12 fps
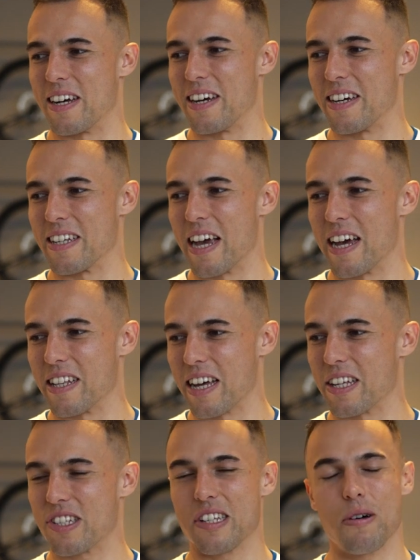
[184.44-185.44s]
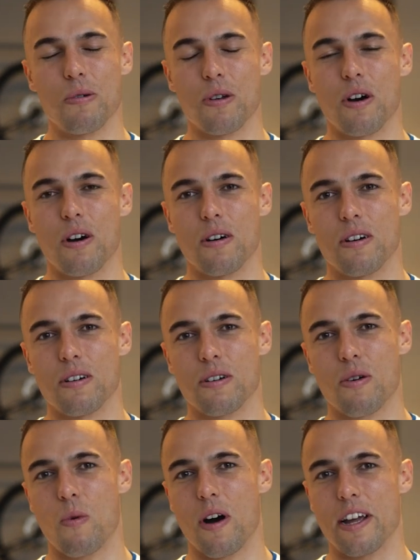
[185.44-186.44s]
uh, yeah, that's still
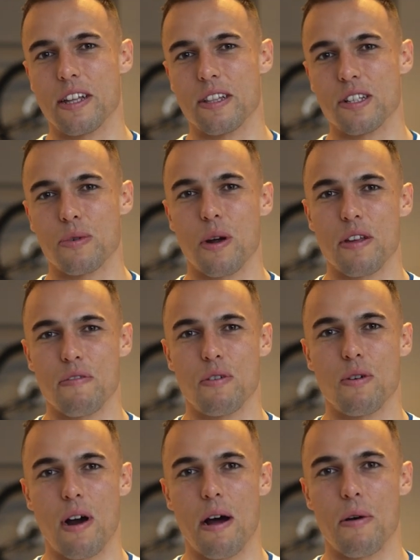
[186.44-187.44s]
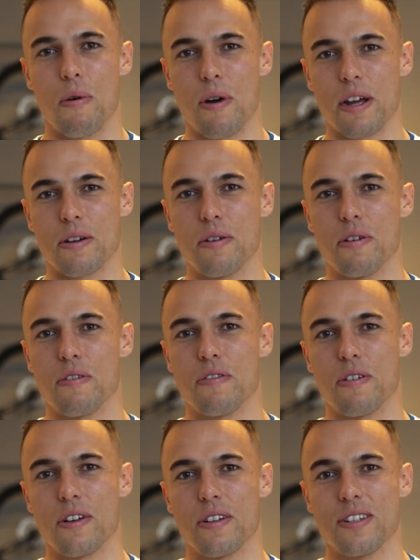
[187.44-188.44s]
not quite the 24 hour record
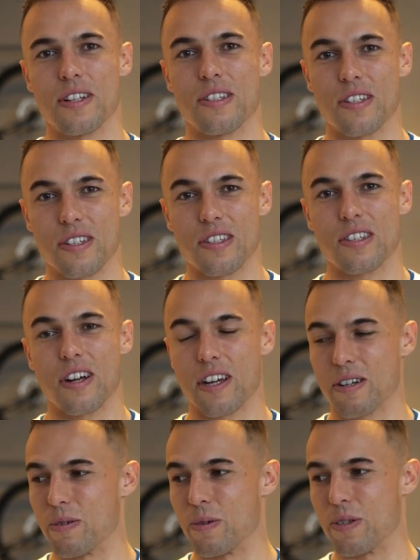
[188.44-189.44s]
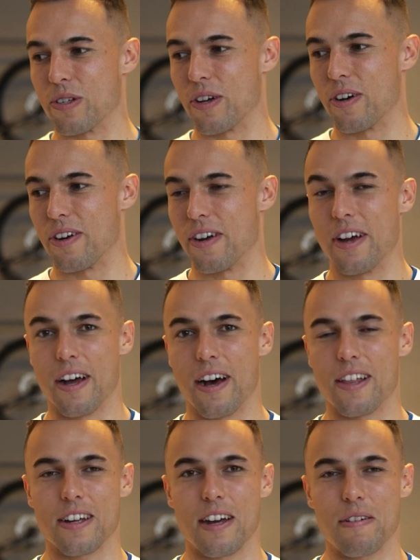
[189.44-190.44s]
for distance cycled, so
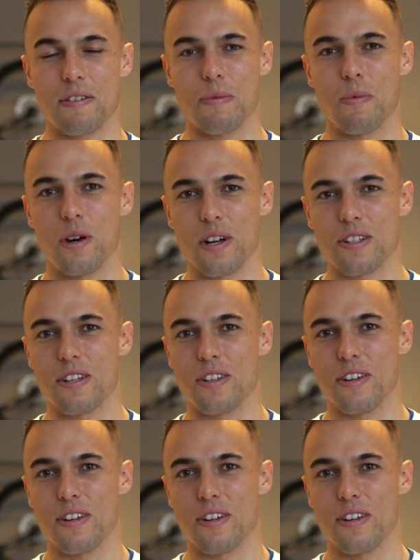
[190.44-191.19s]
I think I have some work